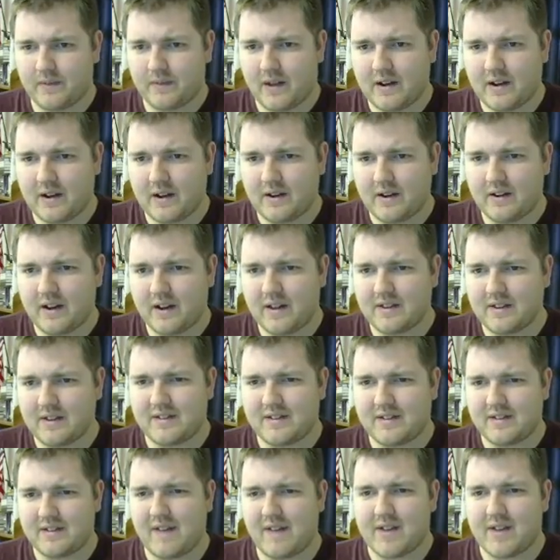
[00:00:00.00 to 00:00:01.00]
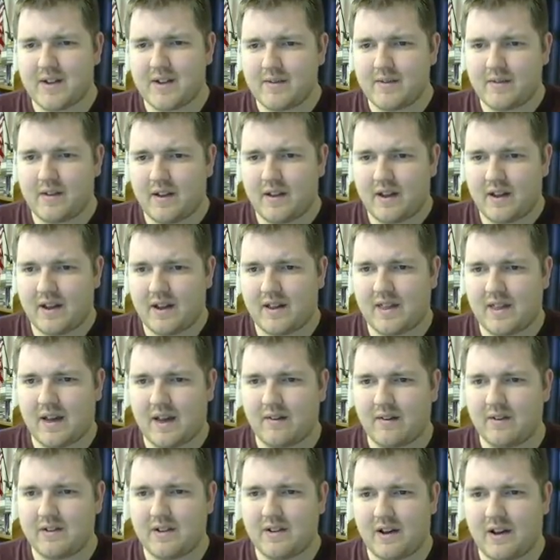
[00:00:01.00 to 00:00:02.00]
and you'd get 7, and that
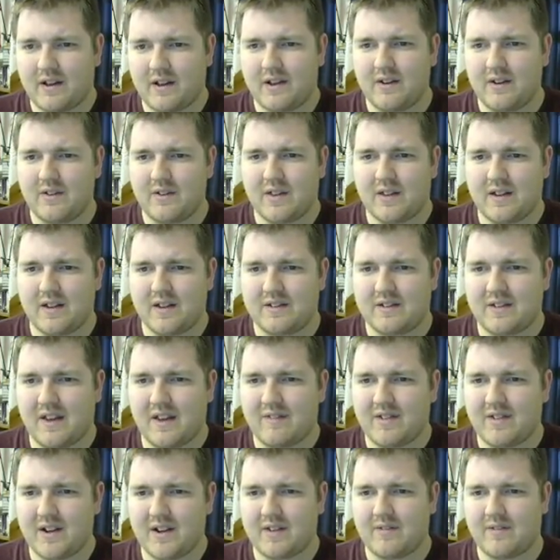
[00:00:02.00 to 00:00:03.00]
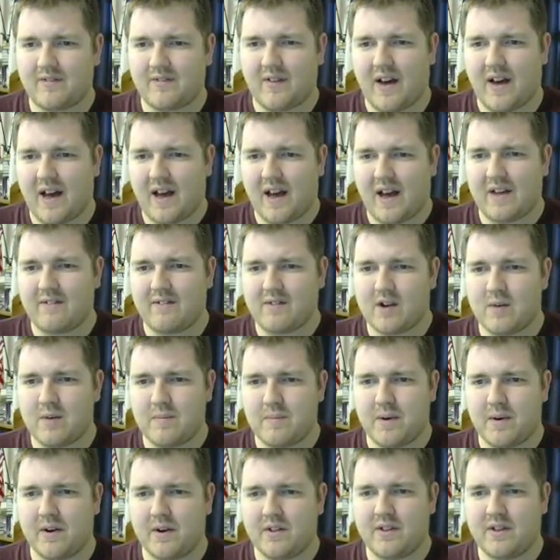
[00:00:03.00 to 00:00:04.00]
would tell you that 7 and 5 are
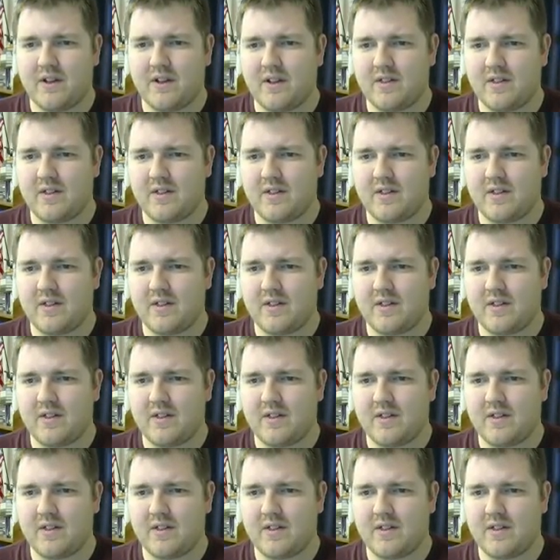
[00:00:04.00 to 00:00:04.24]
both